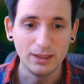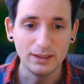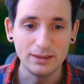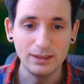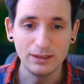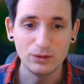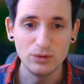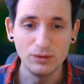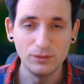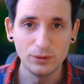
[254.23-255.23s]
Dealing
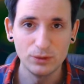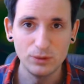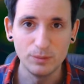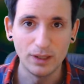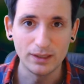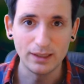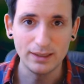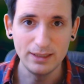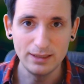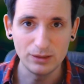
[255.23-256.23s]
2 for 2 mana
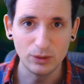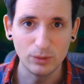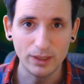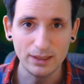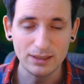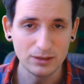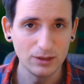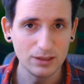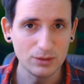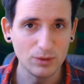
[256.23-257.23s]
is alright. It's
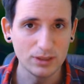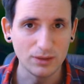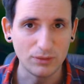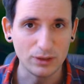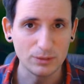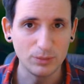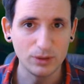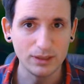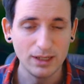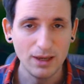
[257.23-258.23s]
not as strong as a
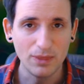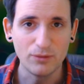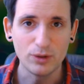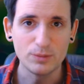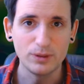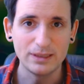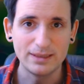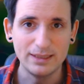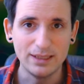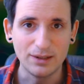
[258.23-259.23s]
Frostbolt. The Frostbolt
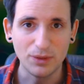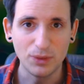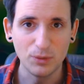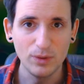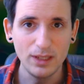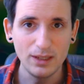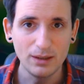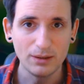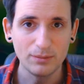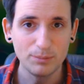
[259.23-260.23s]
is dealing
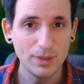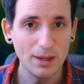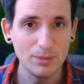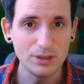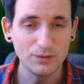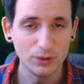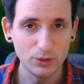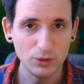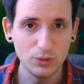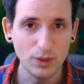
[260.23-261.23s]
3 damage for
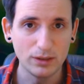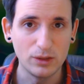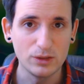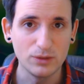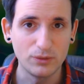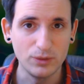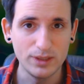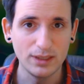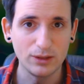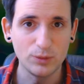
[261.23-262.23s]
2 and also
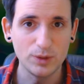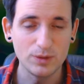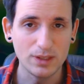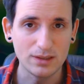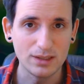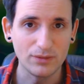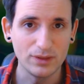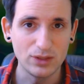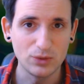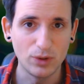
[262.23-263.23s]
freezing a unit, so that's
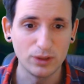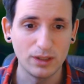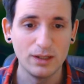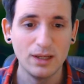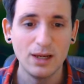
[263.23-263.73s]
definitely stronger.